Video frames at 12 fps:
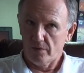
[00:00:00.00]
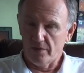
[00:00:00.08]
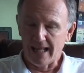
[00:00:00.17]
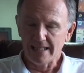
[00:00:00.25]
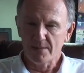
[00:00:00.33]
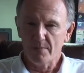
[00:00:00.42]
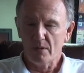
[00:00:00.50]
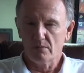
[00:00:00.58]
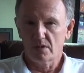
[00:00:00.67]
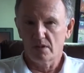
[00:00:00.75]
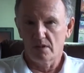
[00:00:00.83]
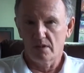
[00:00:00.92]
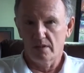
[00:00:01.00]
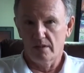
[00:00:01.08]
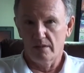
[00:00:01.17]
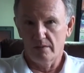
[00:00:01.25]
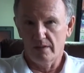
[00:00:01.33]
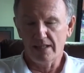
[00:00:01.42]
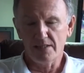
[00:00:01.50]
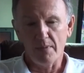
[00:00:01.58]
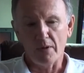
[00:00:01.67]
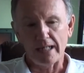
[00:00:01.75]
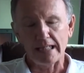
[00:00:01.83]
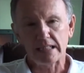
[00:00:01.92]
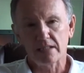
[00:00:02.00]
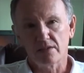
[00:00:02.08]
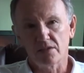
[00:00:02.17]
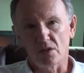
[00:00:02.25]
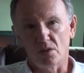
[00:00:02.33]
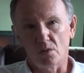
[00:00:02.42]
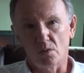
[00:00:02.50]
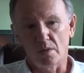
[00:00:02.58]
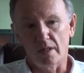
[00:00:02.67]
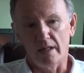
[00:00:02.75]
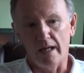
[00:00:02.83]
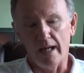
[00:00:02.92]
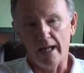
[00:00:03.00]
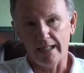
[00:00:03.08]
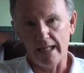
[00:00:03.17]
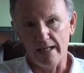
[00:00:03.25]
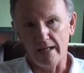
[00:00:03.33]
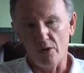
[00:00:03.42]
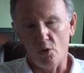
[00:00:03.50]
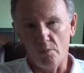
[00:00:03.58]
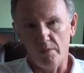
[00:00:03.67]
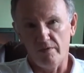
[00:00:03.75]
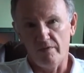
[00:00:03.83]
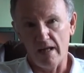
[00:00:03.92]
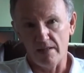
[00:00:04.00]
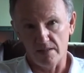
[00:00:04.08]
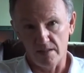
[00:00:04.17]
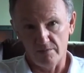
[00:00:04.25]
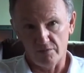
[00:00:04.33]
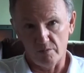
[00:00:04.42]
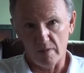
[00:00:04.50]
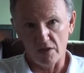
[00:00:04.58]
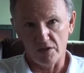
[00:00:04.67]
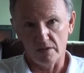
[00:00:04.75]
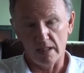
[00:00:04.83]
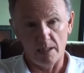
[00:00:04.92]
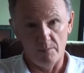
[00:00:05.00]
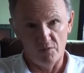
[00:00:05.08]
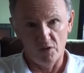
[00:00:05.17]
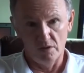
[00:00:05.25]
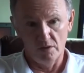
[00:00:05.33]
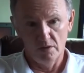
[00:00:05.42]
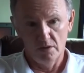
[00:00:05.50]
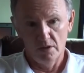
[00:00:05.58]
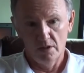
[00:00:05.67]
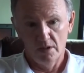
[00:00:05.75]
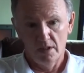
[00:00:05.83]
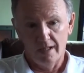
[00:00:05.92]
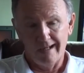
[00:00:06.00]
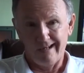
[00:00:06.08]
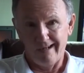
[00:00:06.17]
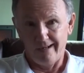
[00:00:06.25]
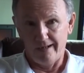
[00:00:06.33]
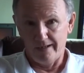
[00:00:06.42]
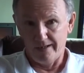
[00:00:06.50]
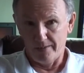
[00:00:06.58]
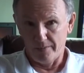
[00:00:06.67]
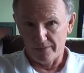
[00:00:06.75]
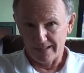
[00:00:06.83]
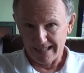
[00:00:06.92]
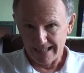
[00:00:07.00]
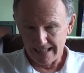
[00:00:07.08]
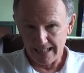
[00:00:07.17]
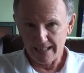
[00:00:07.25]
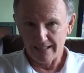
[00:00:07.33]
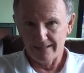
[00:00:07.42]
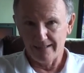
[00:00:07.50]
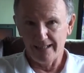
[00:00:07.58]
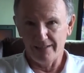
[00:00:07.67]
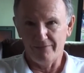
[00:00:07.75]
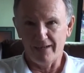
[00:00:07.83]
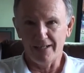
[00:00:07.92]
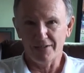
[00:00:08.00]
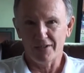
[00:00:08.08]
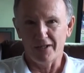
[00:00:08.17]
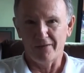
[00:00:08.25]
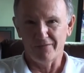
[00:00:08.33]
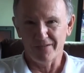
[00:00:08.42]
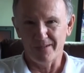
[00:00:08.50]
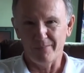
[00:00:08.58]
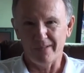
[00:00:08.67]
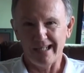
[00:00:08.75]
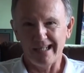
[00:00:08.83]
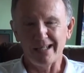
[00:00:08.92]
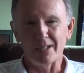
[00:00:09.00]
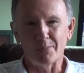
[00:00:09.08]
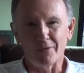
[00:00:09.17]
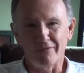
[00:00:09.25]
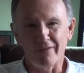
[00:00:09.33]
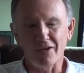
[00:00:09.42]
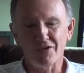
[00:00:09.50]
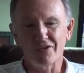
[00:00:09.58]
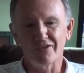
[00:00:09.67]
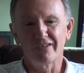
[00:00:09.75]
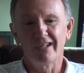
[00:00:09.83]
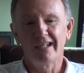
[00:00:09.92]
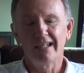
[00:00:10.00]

That's about it. So again, I hope you find this information helpful. Seek the advice of somebody in the profession